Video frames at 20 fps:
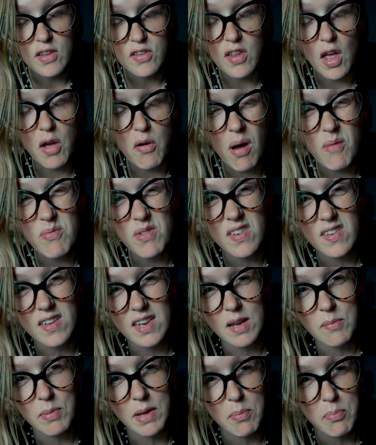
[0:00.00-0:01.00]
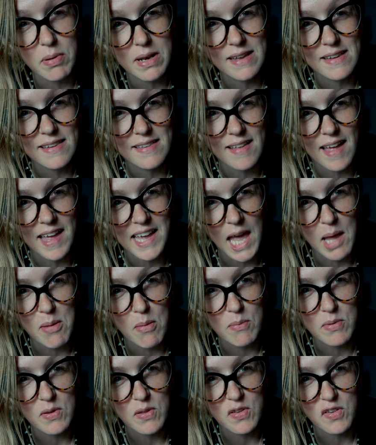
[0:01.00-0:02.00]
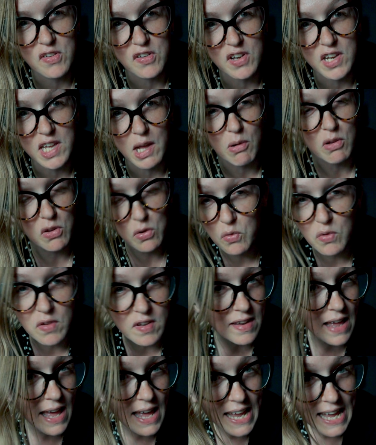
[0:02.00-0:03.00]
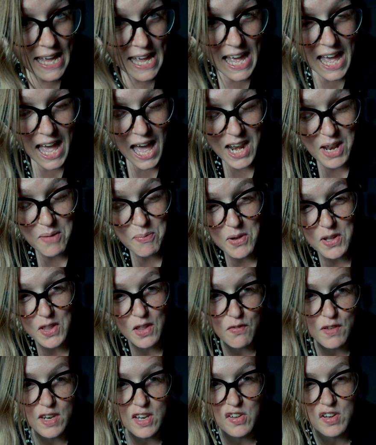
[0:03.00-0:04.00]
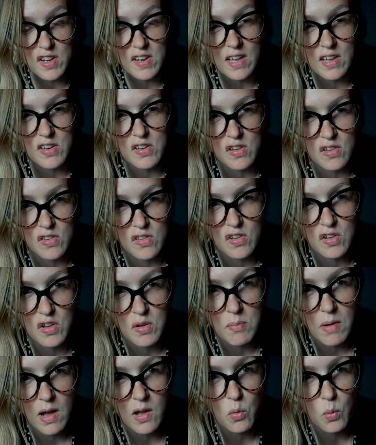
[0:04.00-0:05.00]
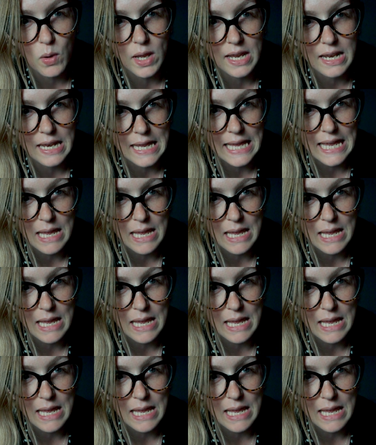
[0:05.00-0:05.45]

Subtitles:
So I'm just going to be pleased that I came up to the studio at all today, and I'm putting the finishing touches to my weekly